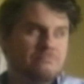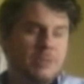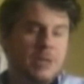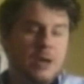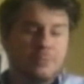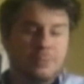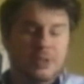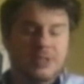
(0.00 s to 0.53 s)

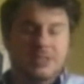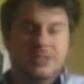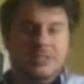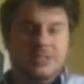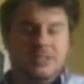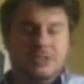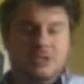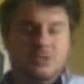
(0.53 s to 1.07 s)

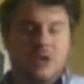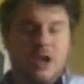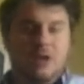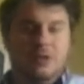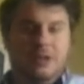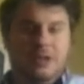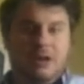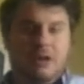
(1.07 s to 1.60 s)
companies that do
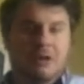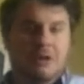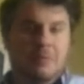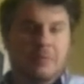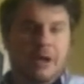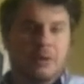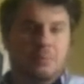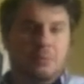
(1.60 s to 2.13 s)
healthcare are
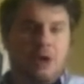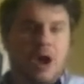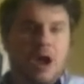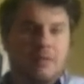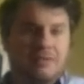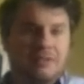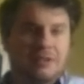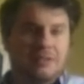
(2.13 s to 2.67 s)
about
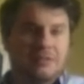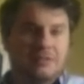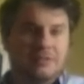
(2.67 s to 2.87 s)
profit.